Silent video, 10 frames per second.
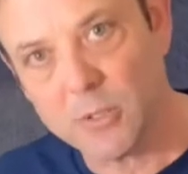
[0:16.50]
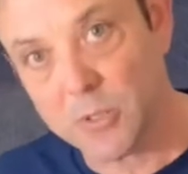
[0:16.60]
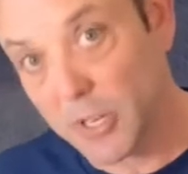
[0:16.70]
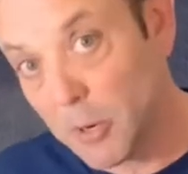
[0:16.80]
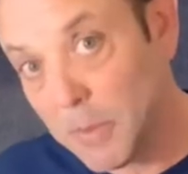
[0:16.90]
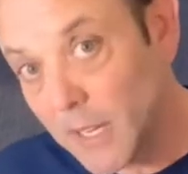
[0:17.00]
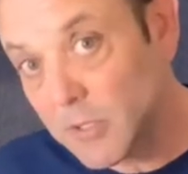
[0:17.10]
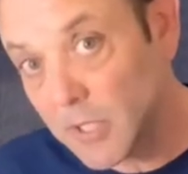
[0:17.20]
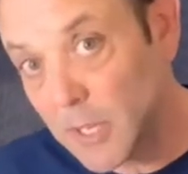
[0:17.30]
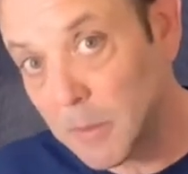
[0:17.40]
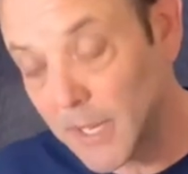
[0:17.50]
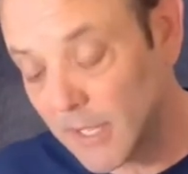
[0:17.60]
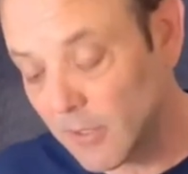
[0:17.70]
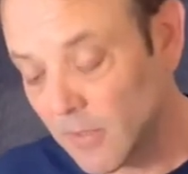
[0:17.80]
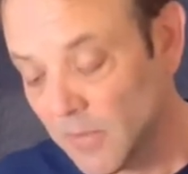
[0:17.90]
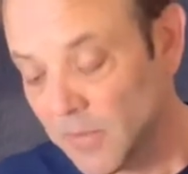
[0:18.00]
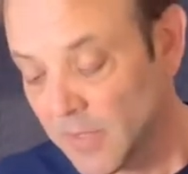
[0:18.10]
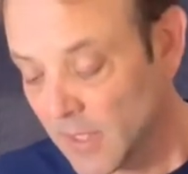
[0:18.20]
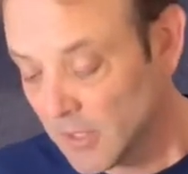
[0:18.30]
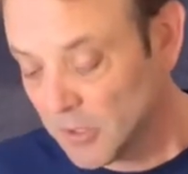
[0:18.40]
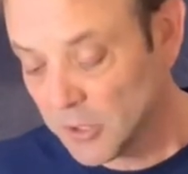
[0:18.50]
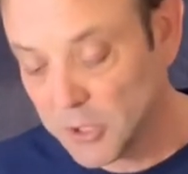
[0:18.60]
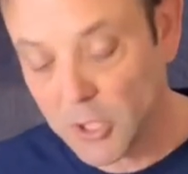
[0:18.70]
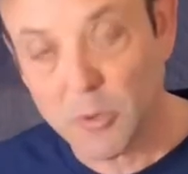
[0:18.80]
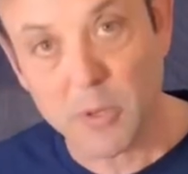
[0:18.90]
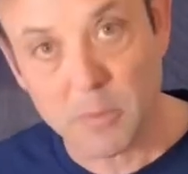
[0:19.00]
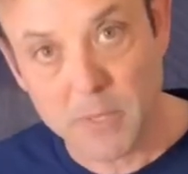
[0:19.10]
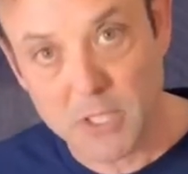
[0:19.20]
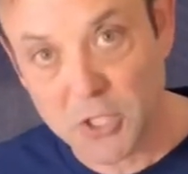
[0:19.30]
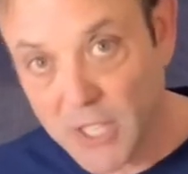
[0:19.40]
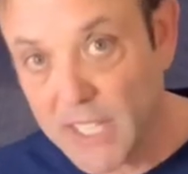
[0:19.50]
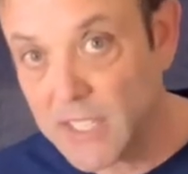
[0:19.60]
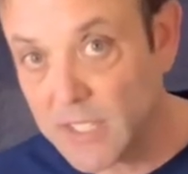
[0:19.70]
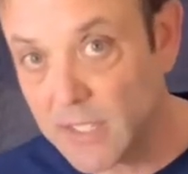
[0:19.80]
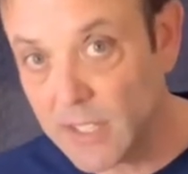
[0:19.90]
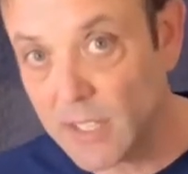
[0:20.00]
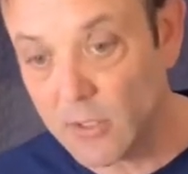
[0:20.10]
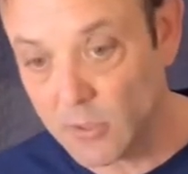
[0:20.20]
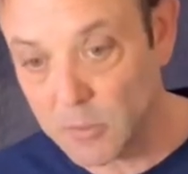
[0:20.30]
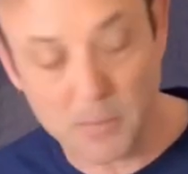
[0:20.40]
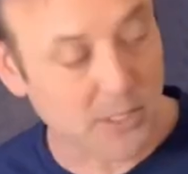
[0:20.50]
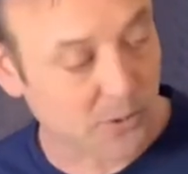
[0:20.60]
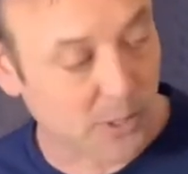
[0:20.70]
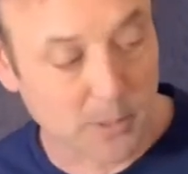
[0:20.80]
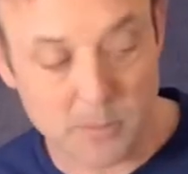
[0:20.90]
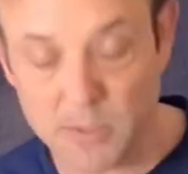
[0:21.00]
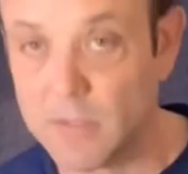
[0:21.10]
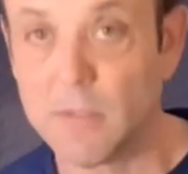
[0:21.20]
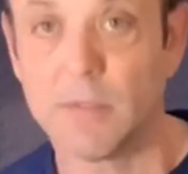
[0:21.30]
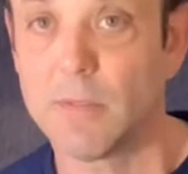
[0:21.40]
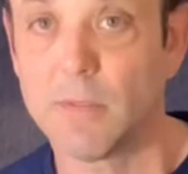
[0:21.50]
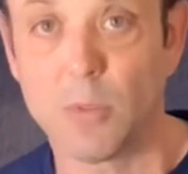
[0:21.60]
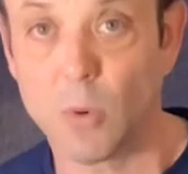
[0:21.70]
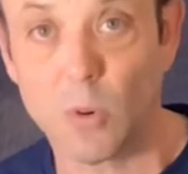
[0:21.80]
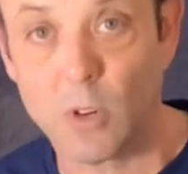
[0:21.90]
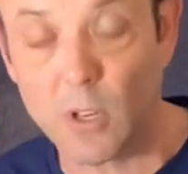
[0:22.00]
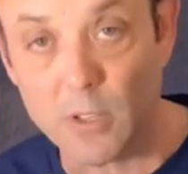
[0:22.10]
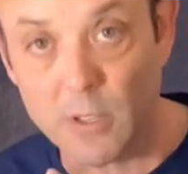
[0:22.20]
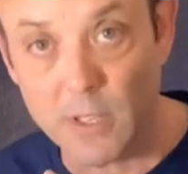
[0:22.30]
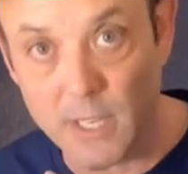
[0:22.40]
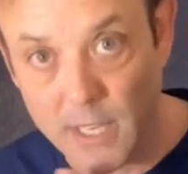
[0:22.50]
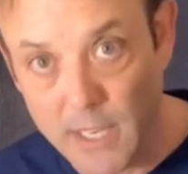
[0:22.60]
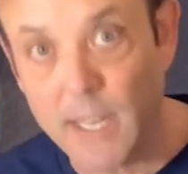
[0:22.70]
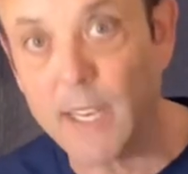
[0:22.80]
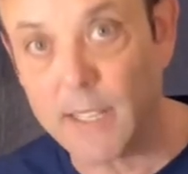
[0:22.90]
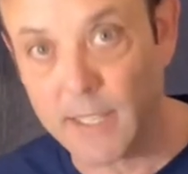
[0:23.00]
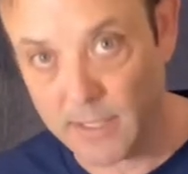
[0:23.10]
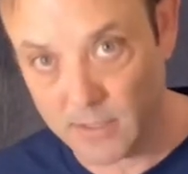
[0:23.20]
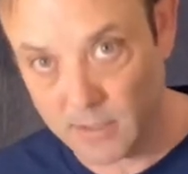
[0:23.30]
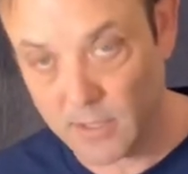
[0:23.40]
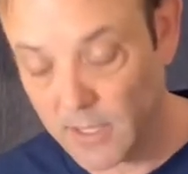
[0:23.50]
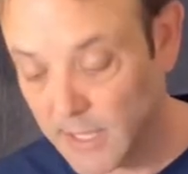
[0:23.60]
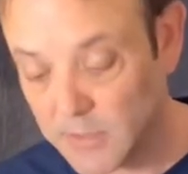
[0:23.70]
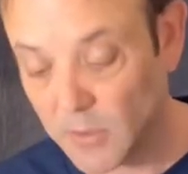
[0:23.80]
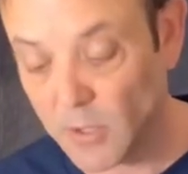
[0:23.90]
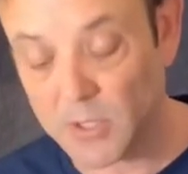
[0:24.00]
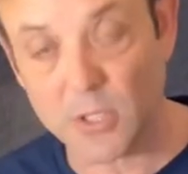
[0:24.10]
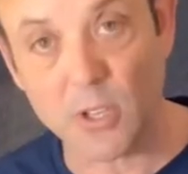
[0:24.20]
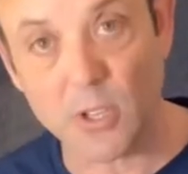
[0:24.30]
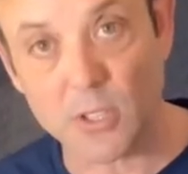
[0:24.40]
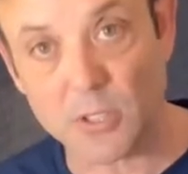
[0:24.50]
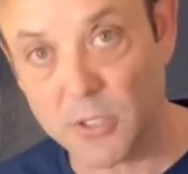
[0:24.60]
that are about to come out showing me changing the color of my drums for nothing as far as cost.